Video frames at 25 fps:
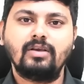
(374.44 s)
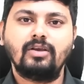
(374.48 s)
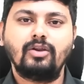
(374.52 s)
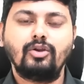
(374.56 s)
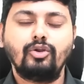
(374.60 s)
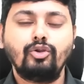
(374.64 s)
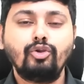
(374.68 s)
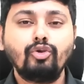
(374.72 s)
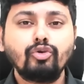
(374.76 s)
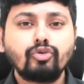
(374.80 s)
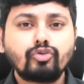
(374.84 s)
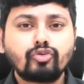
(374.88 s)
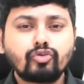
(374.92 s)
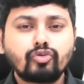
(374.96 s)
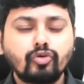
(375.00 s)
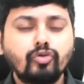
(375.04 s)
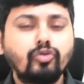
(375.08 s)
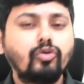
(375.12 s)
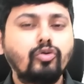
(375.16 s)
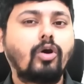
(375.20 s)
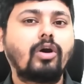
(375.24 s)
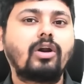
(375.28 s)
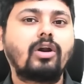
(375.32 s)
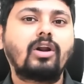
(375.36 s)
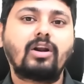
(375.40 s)
You should
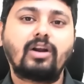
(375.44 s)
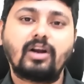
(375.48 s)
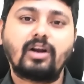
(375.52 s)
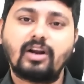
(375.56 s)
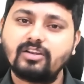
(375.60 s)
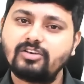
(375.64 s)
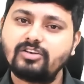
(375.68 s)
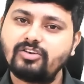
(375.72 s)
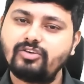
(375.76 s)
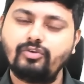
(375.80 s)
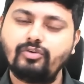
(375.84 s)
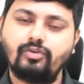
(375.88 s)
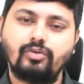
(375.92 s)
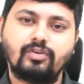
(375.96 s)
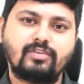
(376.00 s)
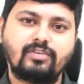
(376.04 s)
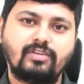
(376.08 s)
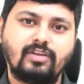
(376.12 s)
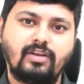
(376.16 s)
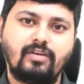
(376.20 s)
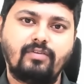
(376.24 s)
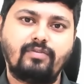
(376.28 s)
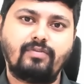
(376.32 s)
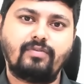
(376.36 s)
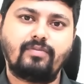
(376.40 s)
not rush
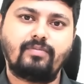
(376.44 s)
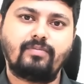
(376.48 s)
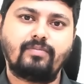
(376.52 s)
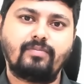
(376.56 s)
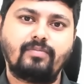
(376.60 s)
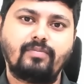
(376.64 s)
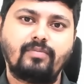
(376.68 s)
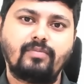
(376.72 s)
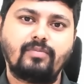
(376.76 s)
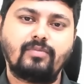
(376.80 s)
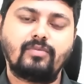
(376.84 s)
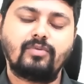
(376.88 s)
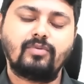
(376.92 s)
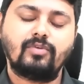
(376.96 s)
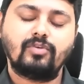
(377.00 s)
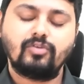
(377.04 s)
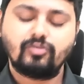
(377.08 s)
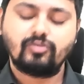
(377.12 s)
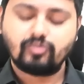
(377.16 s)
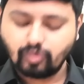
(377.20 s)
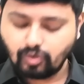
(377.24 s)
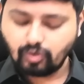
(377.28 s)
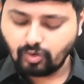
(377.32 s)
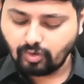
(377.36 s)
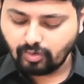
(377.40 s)
yourself.
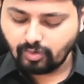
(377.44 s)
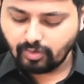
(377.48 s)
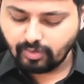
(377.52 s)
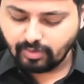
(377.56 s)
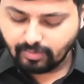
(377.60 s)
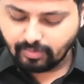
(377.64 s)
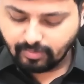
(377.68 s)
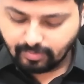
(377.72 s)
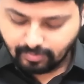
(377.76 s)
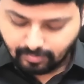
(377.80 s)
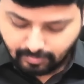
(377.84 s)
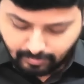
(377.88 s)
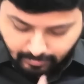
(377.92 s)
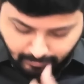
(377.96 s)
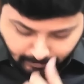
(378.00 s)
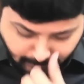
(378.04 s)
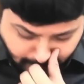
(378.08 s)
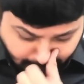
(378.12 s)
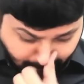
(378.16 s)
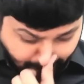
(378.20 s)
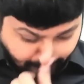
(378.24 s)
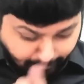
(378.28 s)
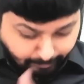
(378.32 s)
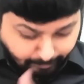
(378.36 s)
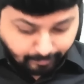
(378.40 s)
So,
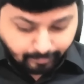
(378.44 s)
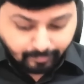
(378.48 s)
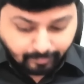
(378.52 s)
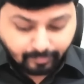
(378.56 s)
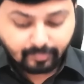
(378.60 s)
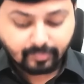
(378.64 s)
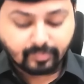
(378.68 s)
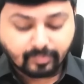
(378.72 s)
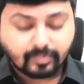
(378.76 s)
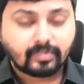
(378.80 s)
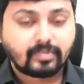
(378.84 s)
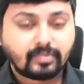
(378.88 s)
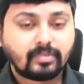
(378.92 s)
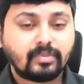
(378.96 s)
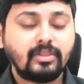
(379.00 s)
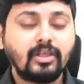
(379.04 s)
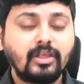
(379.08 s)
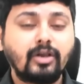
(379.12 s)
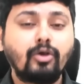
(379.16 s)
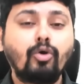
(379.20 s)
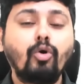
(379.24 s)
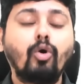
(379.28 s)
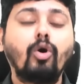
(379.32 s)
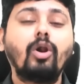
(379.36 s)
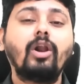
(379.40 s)
the
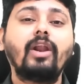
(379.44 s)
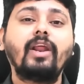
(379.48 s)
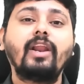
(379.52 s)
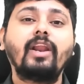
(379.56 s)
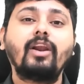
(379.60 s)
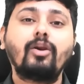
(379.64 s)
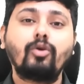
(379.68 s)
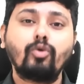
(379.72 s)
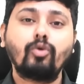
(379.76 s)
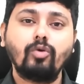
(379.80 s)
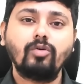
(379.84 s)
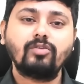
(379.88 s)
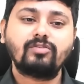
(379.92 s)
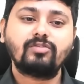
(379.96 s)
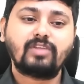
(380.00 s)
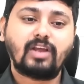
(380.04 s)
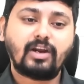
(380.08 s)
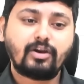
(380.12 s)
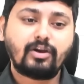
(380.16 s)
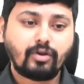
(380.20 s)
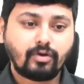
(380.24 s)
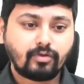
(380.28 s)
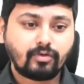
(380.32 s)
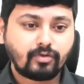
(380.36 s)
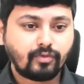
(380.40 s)
golden rules
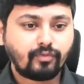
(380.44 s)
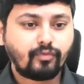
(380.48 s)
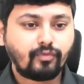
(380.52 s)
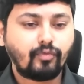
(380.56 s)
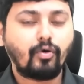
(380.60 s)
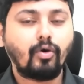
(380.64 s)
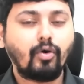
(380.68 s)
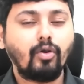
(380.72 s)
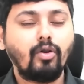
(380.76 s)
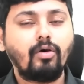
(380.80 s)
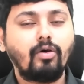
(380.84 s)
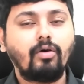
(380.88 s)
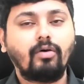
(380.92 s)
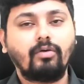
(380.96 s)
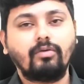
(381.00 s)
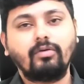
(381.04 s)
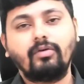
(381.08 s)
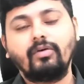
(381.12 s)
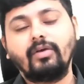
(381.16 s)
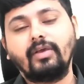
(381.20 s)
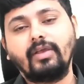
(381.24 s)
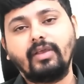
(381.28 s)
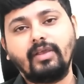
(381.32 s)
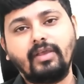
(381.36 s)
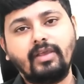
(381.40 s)
that you have to follow
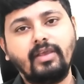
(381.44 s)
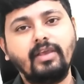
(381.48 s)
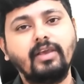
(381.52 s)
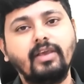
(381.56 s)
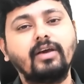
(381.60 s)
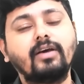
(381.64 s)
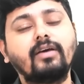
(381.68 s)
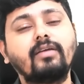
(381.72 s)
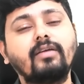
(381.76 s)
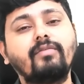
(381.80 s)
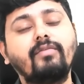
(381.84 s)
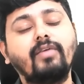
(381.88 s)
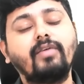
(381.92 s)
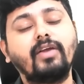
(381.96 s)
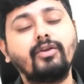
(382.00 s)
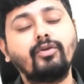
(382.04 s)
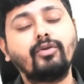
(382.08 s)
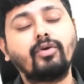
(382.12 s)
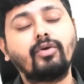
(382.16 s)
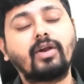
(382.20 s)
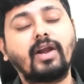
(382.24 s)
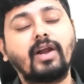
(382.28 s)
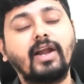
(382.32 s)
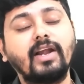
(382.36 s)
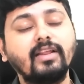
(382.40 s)
here when
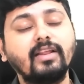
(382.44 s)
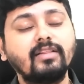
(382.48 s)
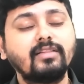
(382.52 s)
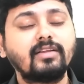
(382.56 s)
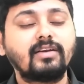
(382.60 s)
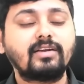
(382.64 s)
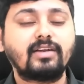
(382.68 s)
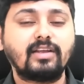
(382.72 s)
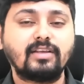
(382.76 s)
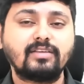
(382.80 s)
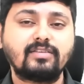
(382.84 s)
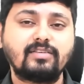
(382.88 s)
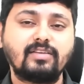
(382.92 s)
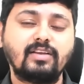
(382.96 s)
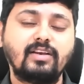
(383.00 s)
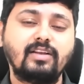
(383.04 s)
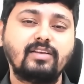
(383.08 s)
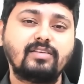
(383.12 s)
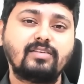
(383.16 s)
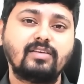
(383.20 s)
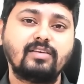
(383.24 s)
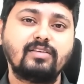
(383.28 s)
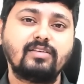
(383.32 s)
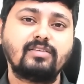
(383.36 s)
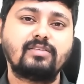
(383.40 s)
you're writing the test
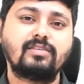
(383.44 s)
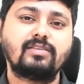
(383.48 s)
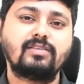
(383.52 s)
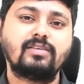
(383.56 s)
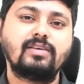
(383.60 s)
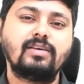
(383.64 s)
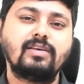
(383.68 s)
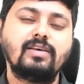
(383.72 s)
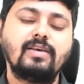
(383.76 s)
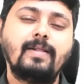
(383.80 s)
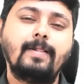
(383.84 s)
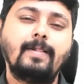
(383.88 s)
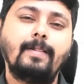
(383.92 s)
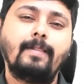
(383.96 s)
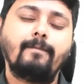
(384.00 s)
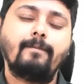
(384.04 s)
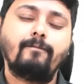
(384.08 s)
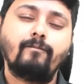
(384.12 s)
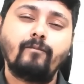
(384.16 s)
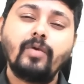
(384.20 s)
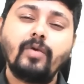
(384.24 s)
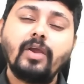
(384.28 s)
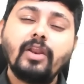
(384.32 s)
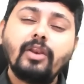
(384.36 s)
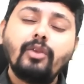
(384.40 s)
series is
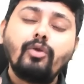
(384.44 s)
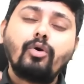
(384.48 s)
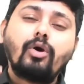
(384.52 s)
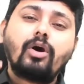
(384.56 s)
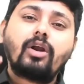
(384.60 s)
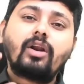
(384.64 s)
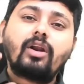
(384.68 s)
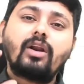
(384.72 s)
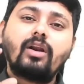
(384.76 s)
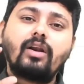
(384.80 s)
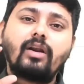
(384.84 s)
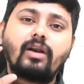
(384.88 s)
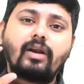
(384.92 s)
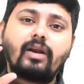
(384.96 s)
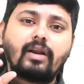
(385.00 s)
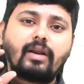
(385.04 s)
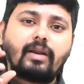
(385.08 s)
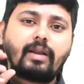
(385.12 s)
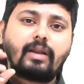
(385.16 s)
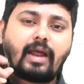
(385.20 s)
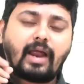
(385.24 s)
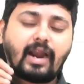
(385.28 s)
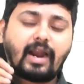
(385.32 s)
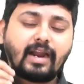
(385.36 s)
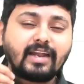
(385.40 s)
when you're
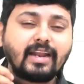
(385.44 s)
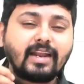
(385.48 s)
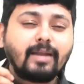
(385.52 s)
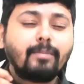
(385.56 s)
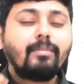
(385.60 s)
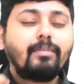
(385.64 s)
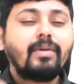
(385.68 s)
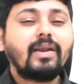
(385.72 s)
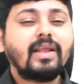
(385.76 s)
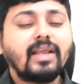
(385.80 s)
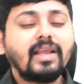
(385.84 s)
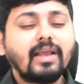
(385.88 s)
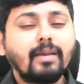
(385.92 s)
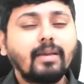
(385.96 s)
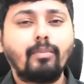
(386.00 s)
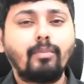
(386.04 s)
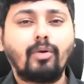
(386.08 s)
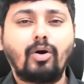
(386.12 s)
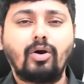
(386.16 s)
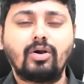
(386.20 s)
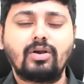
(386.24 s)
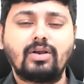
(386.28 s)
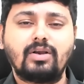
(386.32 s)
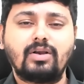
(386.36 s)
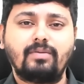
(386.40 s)
attempting a
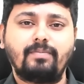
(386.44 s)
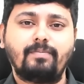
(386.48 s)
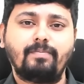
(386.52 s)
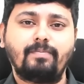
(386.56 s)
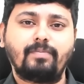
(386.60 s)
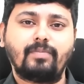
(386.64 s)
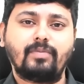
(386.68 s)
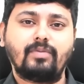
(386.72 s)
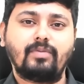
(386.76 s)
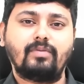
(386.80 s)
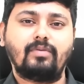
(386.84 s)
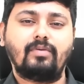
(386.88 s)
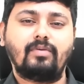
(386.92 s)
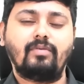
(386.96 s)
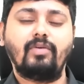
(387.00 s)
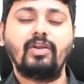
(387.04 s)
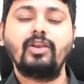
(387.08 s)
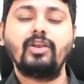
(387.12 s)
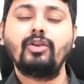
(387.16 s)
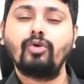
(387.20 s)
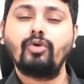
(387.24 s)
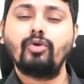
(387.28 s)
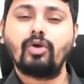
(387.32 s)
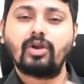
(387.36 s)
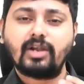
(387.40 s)
mock,
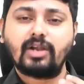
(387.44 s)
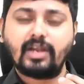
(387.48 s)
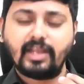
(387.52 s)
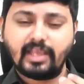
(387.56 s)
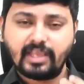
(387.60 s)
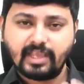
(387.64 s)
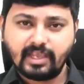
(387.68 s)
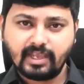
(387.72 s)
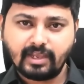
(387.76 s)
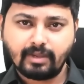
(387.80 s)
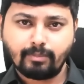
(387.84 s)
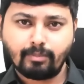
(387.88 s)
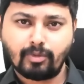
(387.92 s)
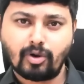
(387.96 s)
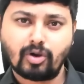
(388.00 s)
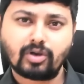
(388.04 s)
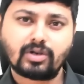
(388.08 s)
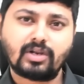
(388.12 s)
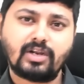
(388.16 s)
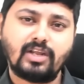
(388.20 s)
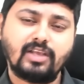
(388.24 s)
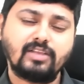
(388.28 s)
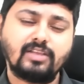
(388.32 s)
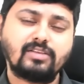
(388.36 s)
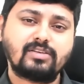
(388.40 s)
when you are taking a mock
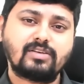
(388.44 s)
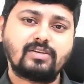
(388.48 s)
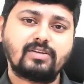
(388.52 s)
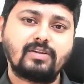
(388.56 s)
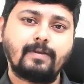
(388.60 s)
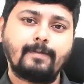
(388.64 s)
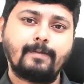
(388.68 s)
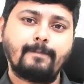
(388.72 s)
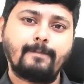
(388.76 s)
test,